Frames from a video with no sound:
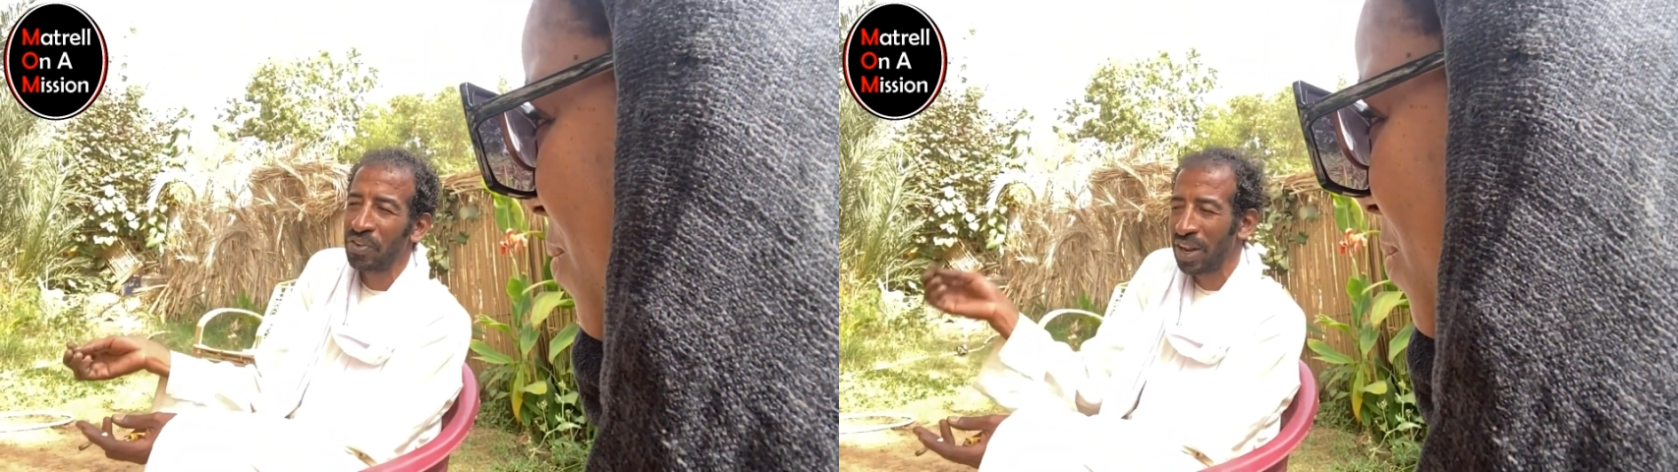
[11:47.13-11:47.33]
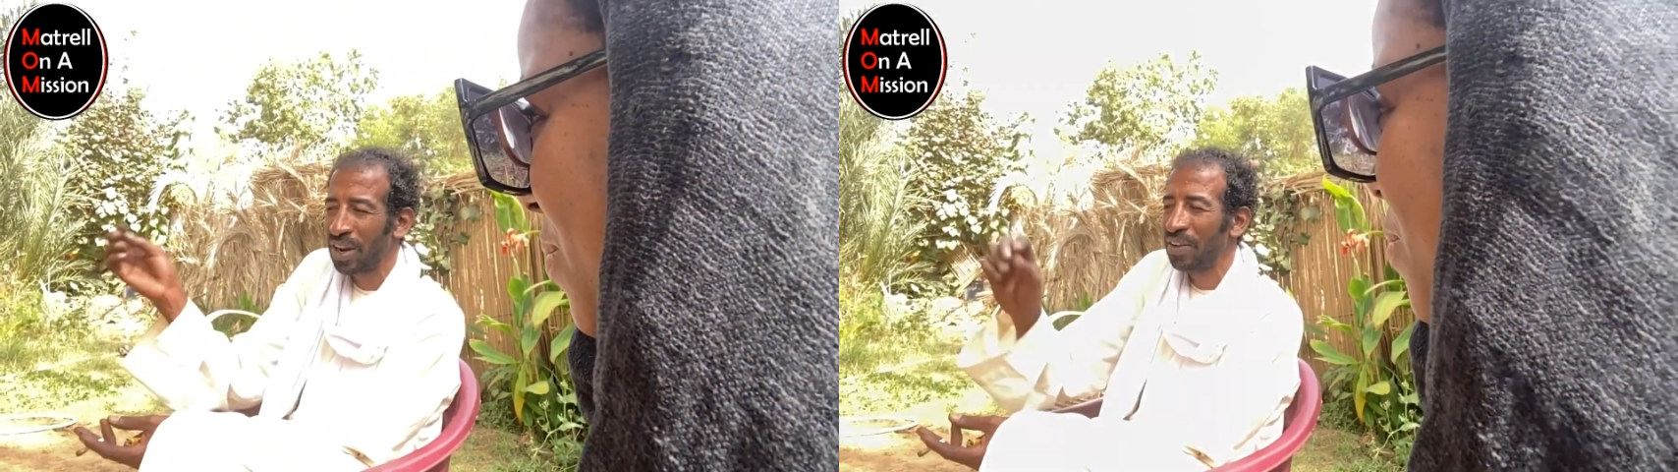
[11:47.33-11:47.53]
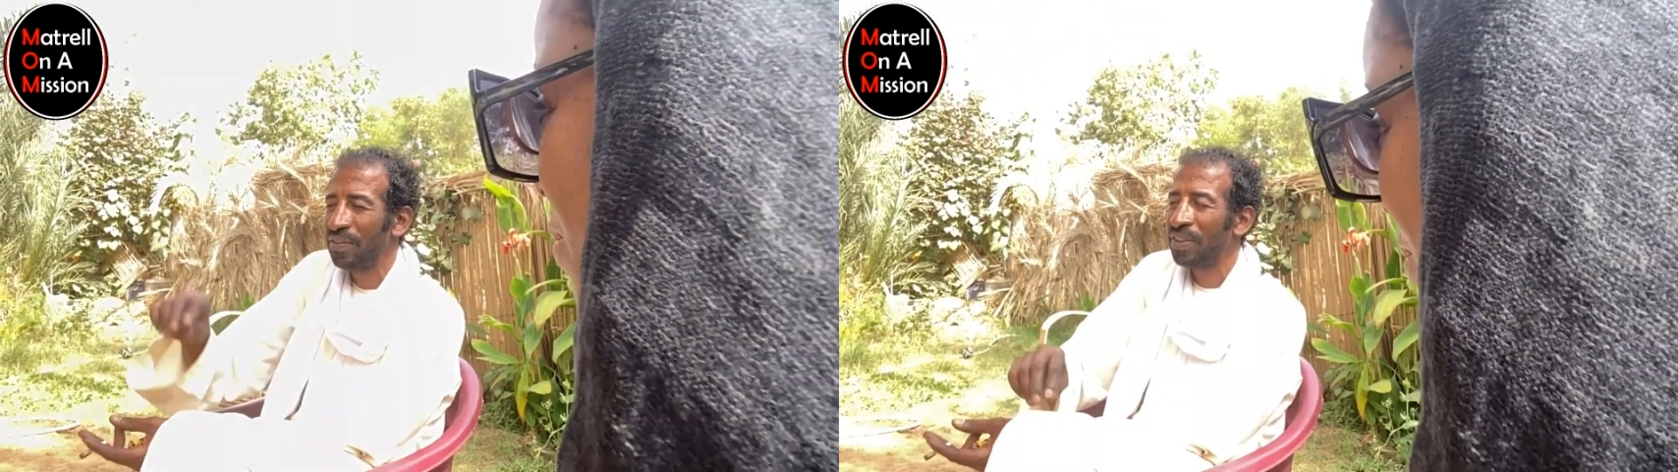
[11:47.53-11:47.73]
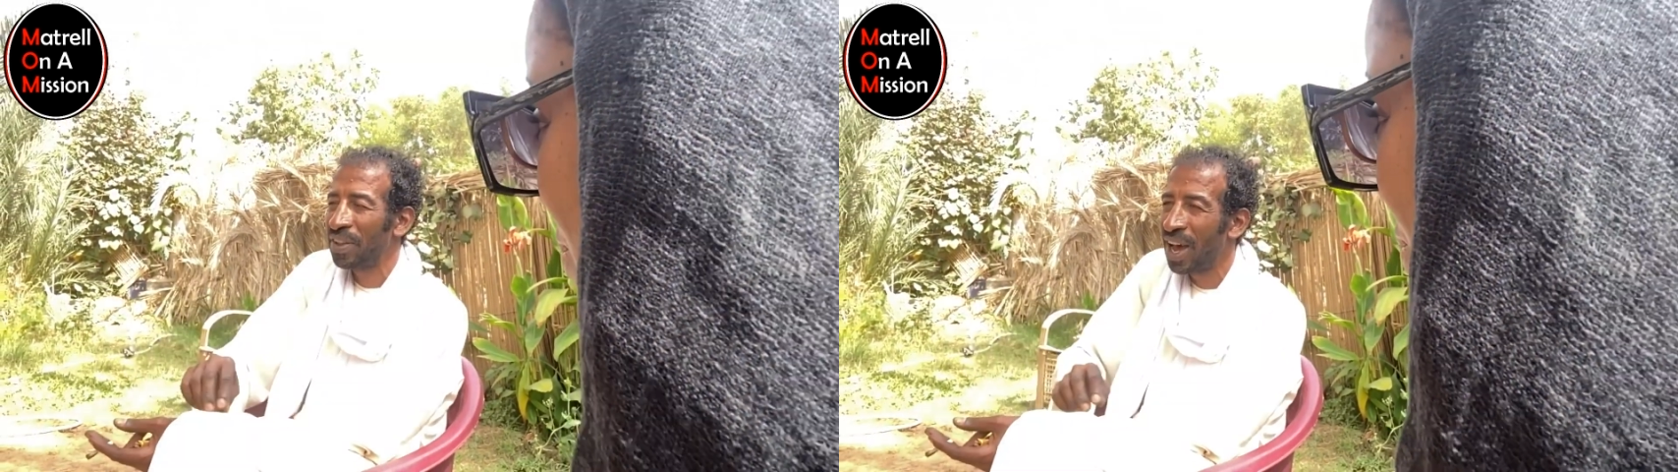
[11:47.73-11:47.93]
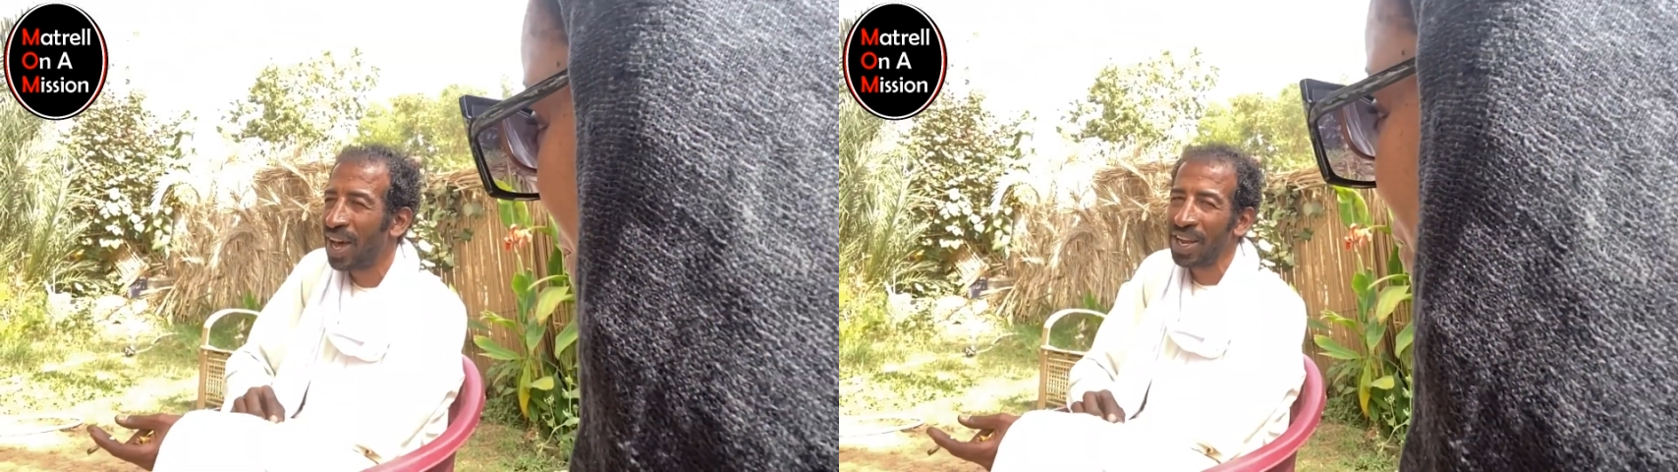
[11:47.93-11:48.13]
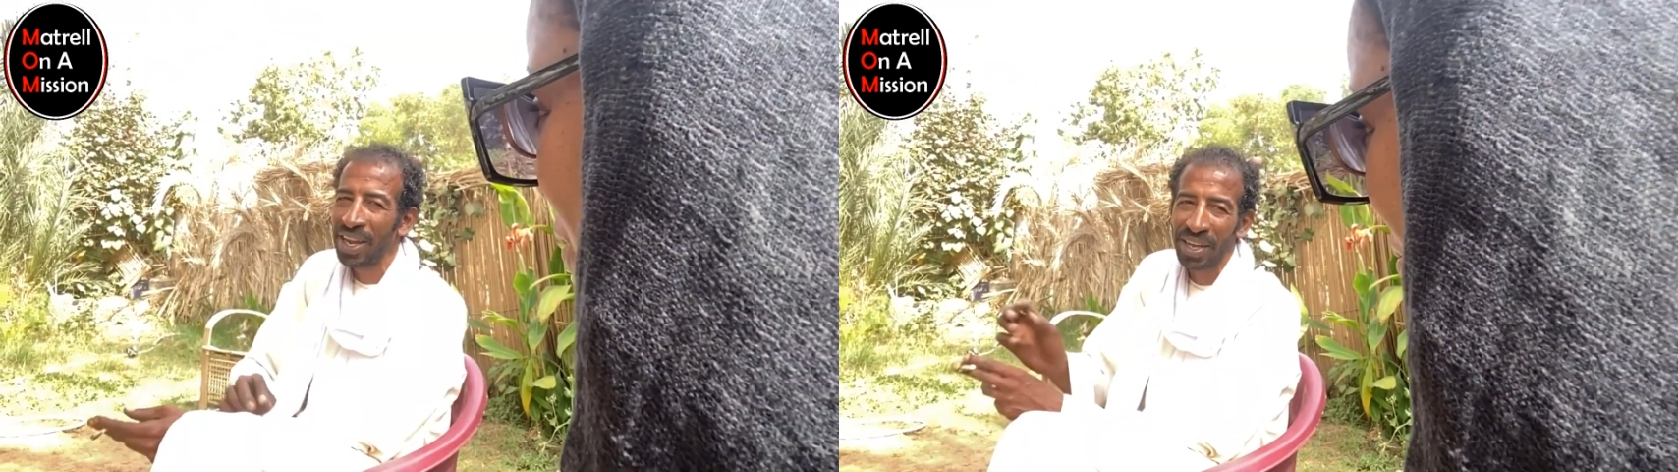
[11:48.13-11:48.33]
and Nefertari.